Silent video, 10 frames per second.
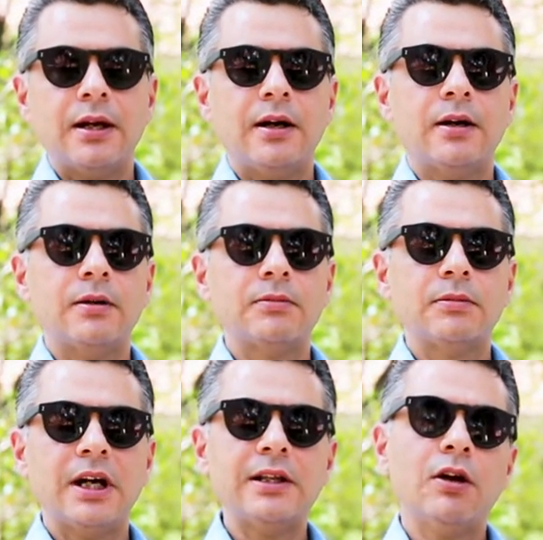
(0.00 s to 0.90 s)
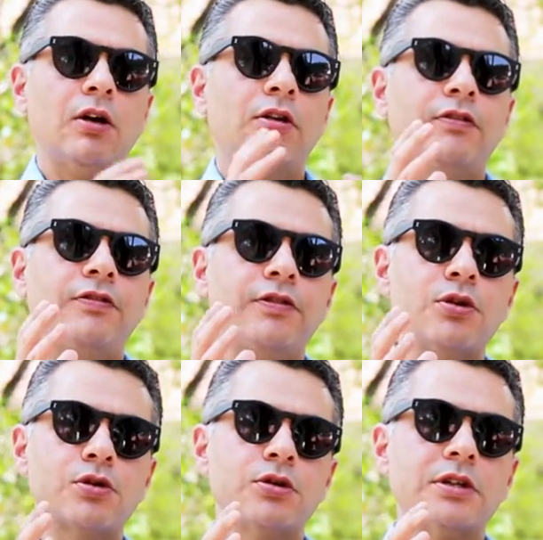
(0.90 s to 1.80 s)
I think all of
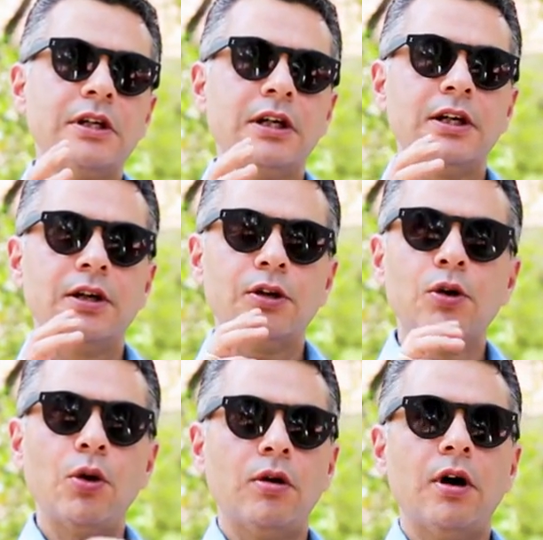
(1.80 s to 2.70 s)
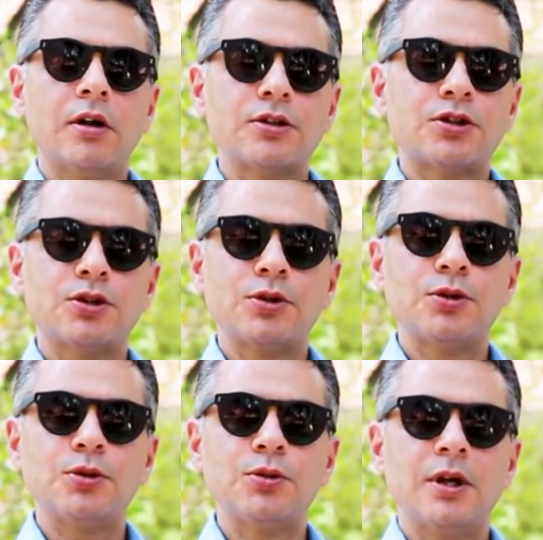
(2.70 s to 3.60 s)
you could go on
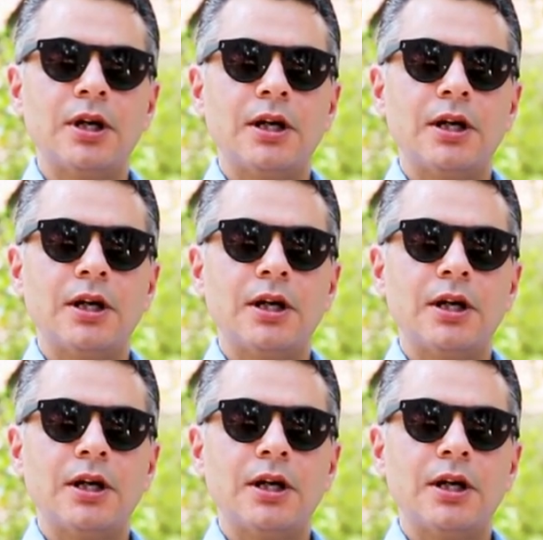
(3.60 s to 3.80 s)
to